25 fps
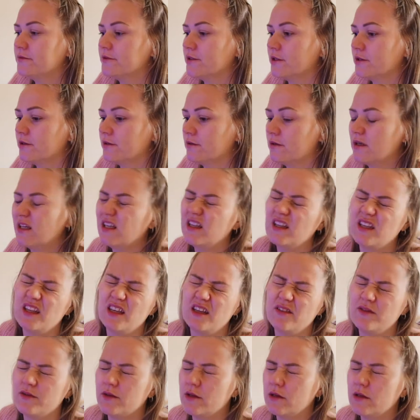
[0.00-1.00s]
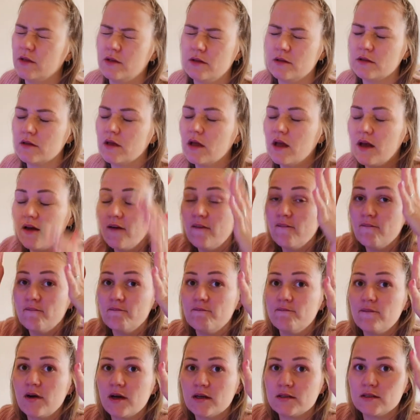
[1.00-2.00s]
so in the, uh,
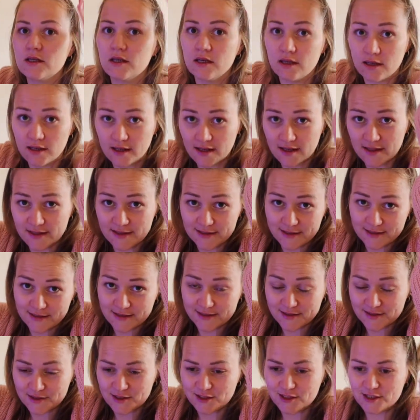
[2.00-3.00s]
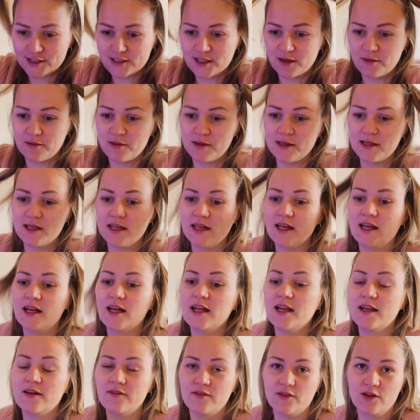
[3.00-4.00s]
fuck's sake. She's coming at
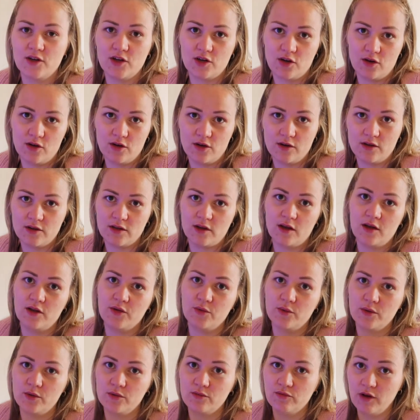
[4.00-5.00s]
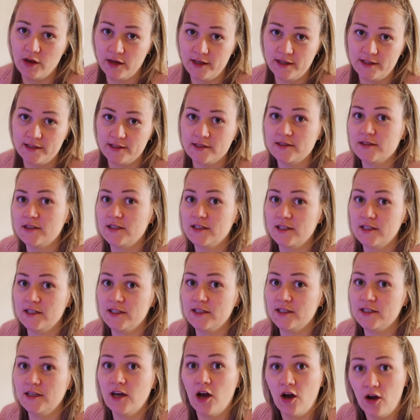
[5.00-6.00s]
11 o'clock. I will run into
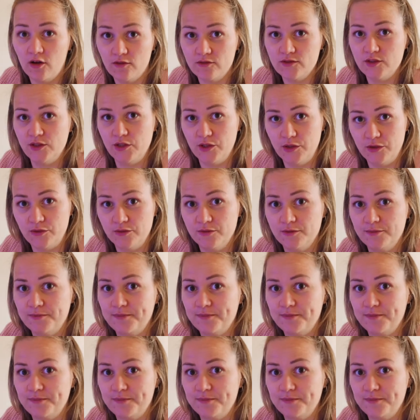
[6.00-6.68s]
the afternoon.